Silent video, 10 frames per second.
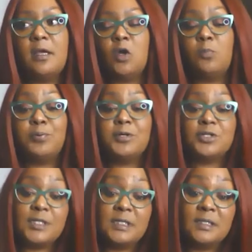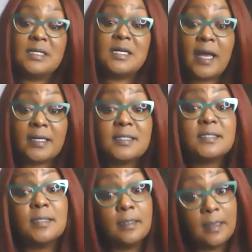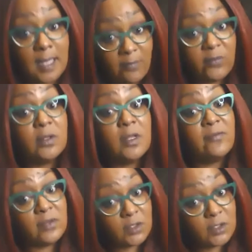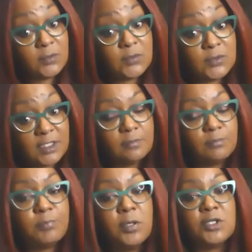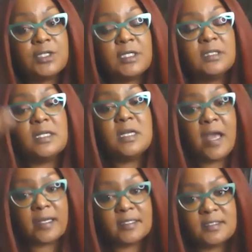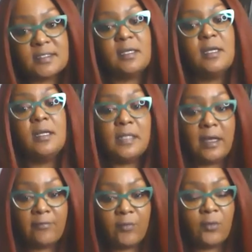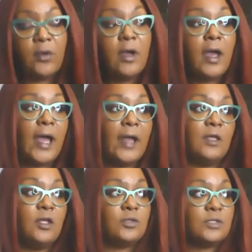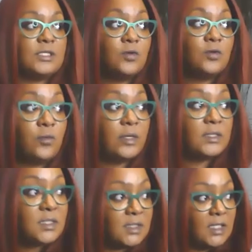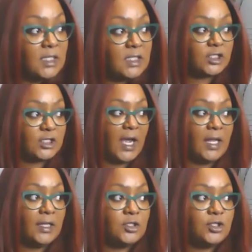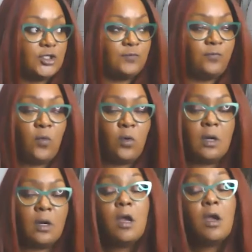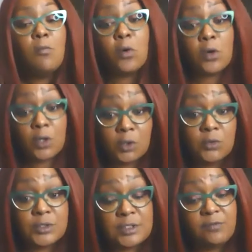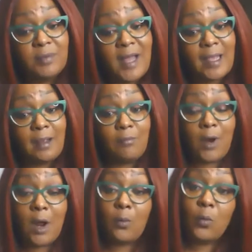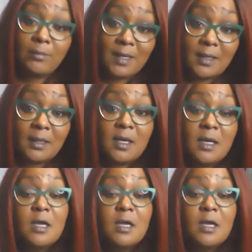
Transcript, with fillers: you know, pushing the next level of inclusion, pushing the next level. I think you're still going to see the challenge for more inclusion of Black and Brown women